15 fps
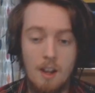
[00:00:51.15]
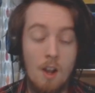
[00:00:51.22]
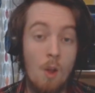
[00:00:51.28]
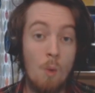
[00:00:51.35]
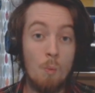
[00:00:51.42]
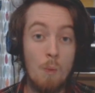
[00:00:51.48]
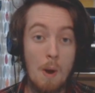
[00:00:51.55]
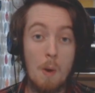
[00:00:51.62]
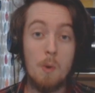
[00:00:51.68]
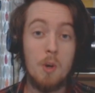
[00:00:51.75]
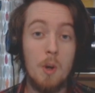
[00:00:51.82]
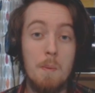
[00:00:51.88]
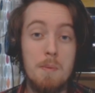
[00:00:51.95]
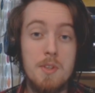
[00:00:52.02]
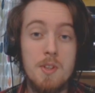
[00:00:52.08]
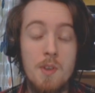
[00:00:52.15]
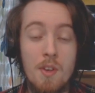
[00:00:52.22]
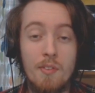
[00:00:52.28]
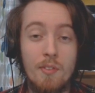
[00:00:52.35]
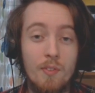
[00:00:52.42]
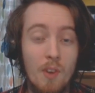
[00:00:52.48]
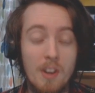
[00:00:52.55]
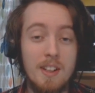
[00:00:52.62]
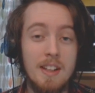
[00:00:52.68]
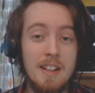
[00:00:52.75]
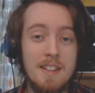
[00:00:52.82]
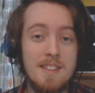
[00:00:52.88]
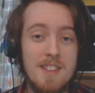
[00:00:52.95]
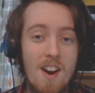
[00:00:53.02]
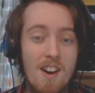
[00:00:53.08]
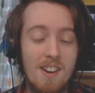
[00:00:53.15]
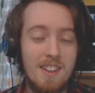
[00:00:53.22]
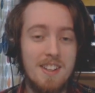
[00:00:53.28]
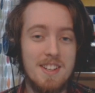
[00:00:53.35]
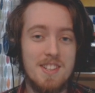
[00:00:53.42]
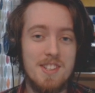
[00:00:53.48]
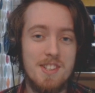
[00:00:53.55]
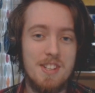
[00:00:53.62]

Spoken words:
Welcome to the fucking darkest